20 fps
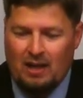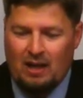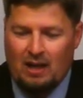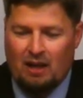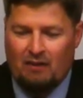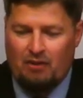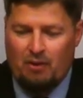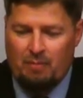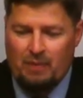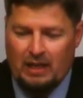
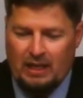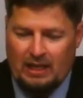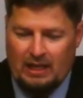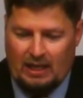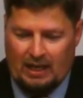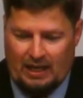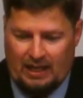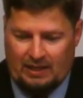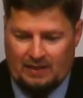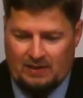of the
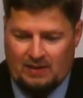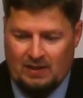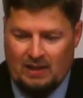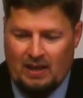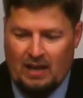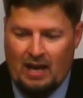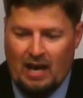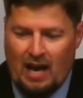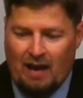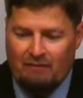Midianites.
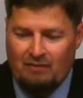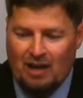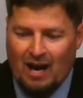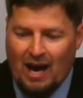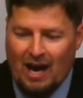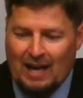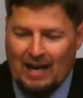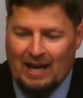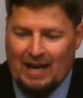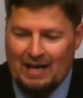Have
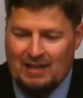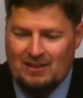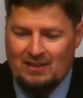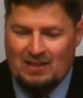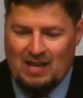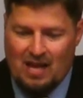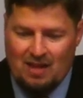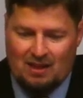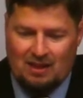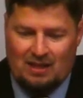not I
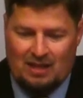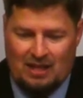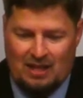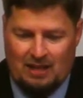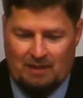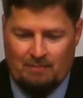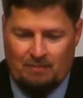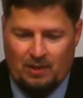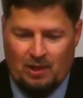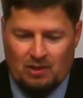sent thee?